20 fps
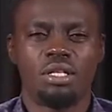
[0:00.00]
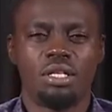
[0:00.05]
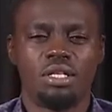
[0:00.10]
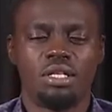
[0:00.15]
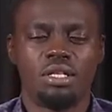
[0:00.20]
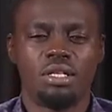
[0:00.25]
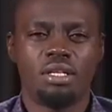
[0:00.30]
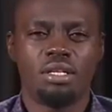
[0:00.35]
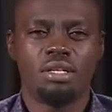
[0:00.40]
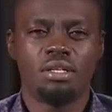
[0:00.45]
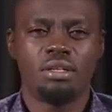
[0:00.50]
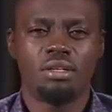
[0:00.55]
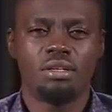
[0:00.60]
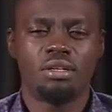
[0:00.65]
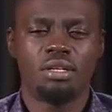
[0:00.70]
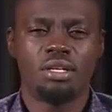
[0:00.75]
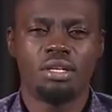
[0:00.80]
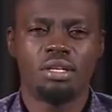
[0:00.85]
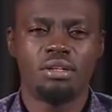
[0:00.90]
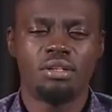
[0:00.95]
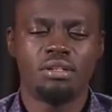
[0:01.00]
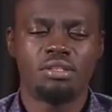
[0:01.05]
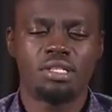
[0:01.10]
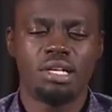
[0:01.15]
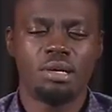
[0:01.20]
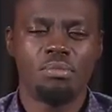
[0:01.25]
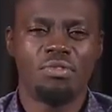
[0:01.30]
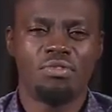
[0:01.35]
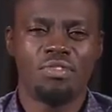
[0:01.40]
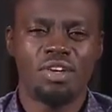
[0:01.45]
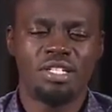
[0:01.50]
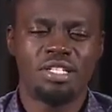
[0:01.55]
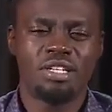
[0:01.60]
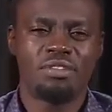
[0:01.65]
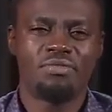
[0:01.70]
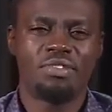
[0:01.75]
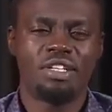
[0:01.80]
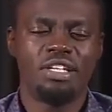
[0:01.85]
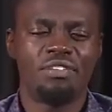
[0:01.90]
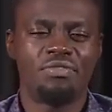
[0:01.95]
then, then, then some of us
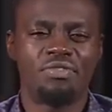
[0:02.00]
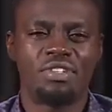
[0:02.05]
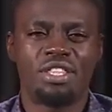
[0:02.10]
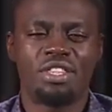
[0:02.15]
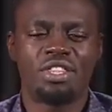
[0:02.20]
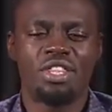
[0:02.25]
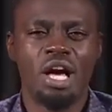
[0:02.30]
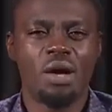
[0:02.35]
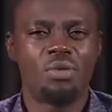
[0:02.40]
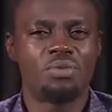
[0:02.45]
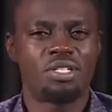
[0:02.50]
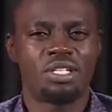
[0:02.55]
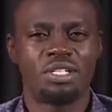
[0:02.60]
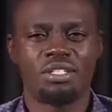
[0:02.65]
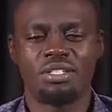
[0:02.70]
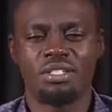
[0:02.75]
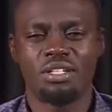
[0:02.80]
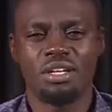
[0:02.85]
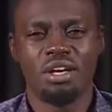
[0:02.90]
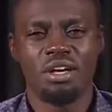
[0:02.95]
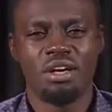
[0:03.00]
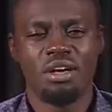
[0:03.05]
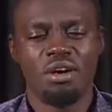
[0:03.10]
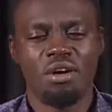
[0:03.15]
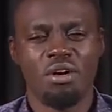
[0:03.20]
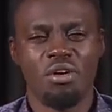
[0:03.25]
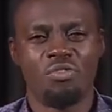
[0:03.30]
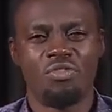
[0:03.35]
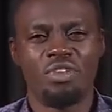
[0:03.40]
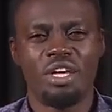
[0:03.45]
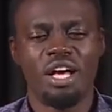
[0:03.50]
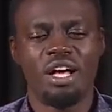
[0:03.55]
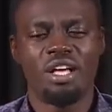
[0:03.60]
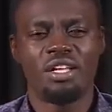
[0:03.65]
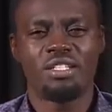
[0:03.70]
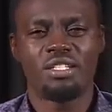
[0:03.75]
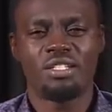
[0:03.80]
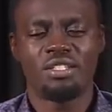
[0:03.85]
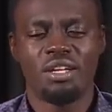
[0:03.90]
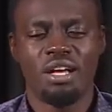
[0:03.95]
have lived thousands of
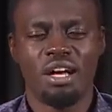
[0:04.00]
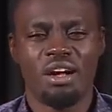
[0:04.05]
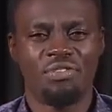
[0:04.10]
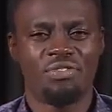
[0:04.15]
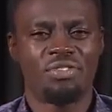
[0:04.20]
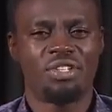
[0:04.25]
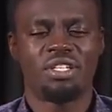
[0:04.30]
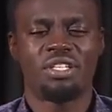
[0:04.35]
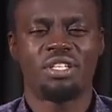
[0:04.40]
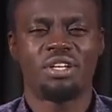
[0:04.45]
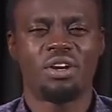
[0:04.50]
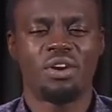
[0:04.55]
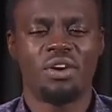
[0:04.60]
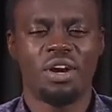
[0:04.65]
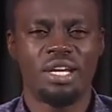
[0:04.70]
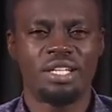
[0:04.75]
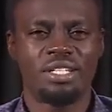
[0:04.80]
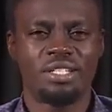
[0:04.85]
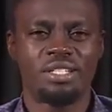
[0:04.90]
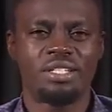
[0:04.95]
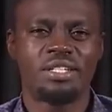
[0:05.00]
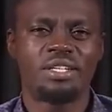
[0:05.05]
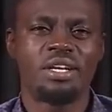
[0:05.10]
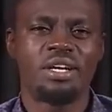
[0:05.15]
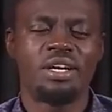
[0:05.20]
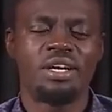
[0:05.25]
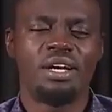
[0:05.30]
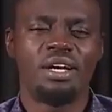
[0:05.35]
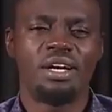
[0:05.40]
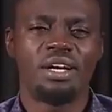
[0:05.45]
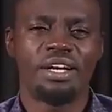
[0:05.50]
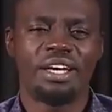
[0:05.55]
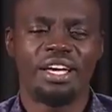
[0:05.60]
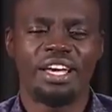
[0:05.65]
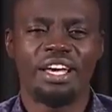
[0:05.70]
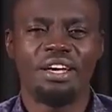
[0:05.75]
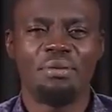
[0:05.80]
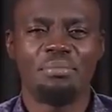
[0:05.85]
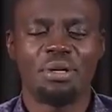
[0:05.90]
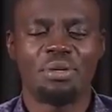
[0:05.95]
years after the Christ uh,
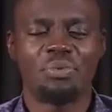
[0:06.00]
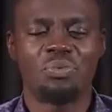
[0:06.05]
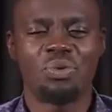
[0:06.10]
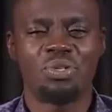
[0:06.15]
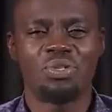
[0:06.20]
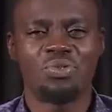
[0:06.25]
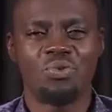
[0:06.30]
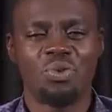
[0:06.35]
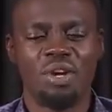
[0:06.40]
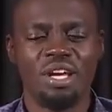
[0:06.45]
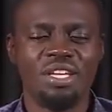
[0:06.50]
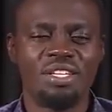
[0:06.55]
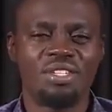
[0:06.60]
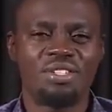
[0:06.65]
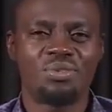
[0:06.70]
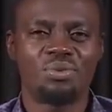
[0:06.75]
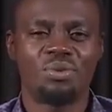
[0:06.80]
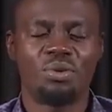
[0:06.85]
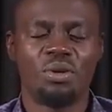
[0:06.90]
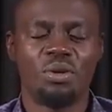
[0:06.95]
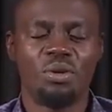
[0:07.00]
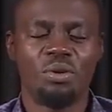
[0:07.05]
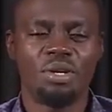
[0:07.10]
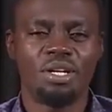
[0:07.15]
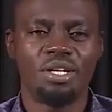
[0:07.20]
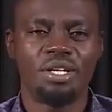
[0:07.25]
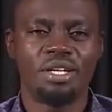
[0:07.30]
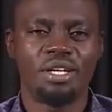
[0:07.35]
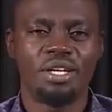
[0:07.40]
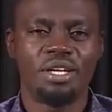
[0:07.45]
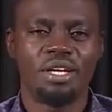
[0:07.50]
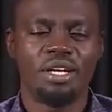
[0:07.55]
came and was raised to glory.